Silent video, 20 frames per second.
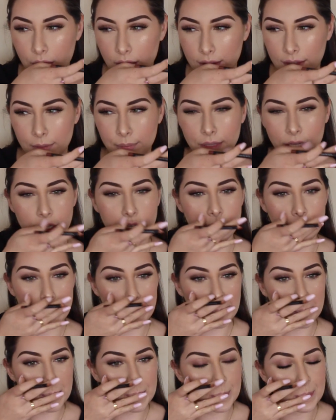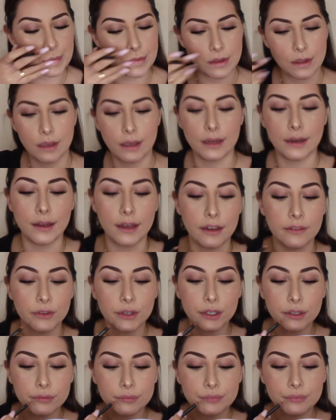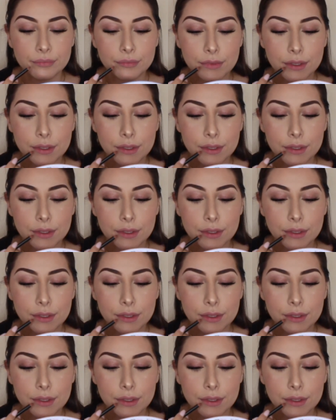lip liner in Hover.